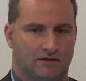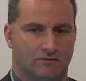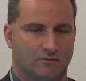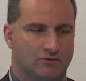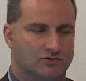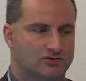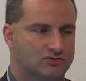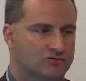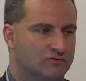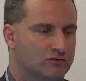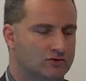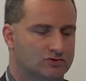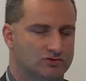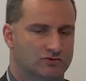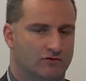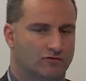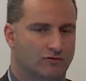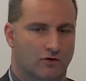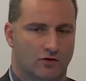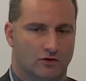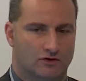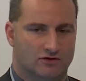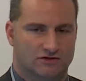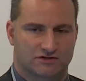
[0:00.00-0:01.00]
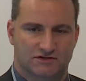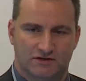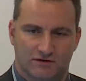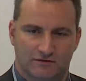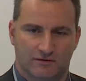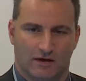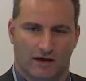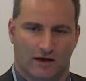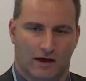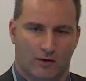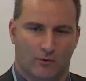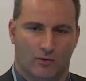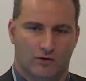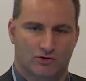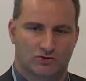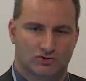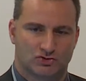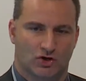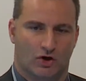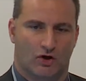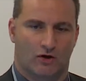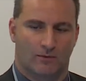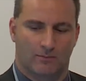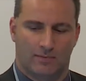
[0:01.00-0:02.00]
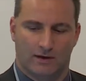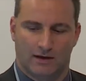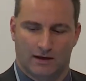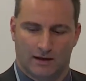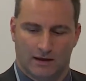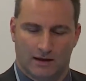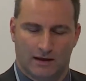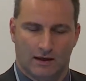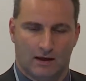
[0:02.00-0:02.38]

which was, of course, our job,